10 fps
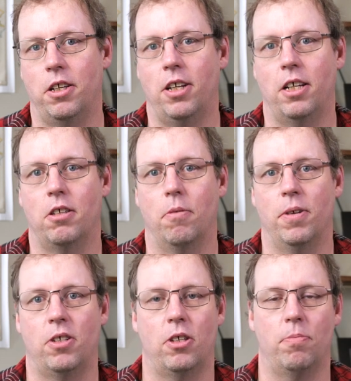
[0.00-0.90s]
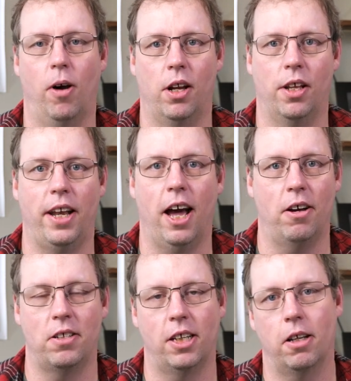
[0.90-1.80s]
They changed their business model, and
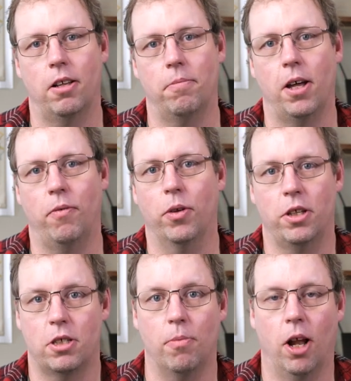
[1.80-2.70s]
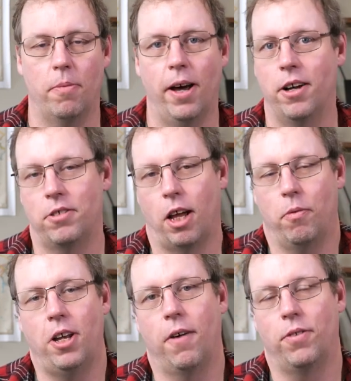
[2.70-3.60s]
now it's like a really small amount. So I
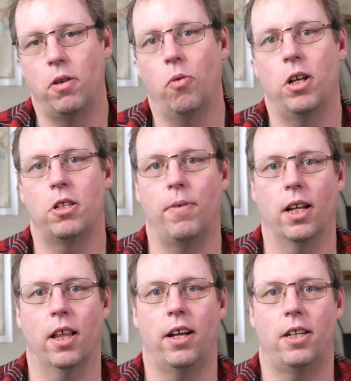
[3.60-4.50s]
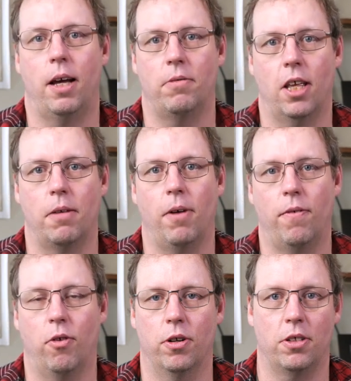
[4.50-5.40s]
definitely wouldn't spend a lot of time selling my
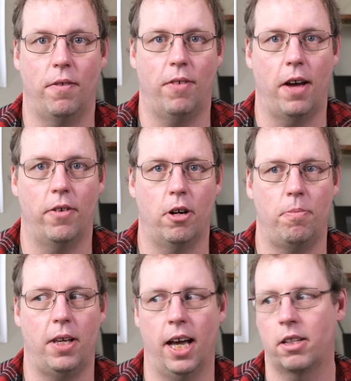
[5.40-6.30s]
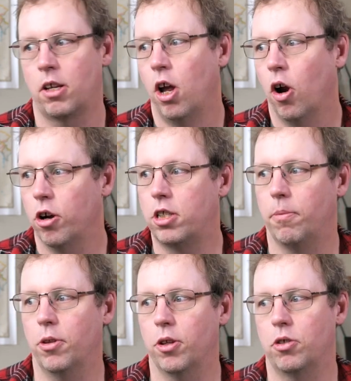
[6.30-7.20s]
photos on 500px or
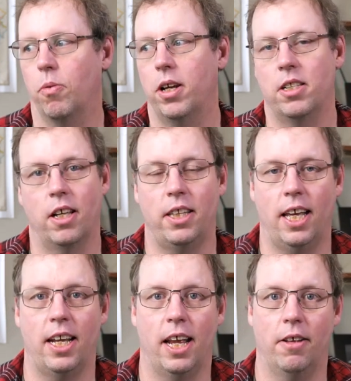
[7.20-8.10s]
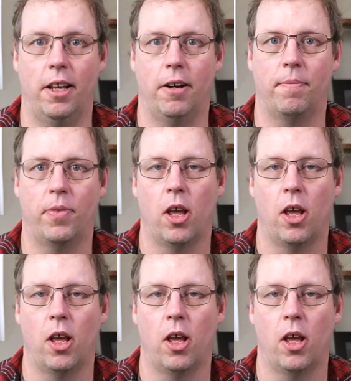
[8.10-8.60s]
some of those ones on the end down there.